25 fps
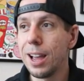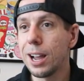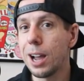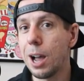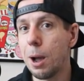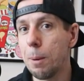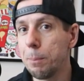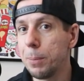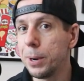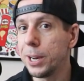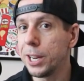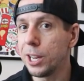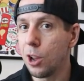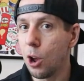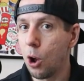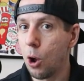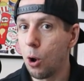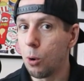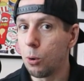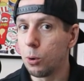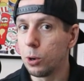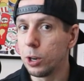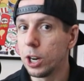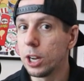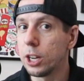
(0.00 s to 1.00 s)
company
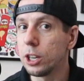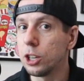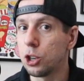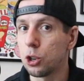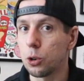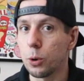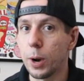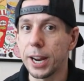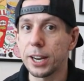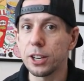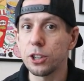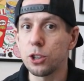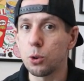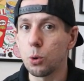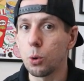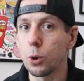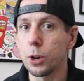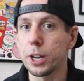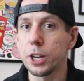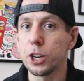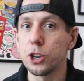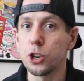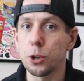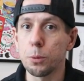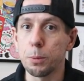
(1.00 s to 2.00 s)
owned direct store
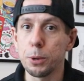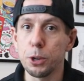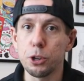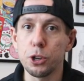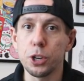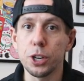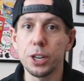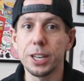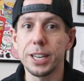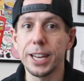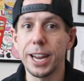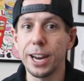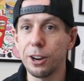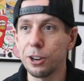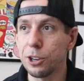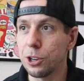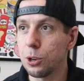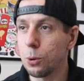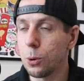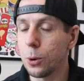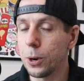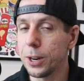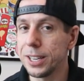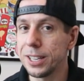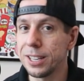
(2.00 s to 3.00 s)
distribution
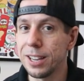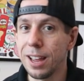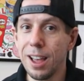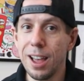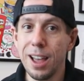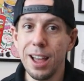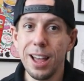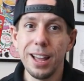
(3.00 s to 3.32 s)
territories.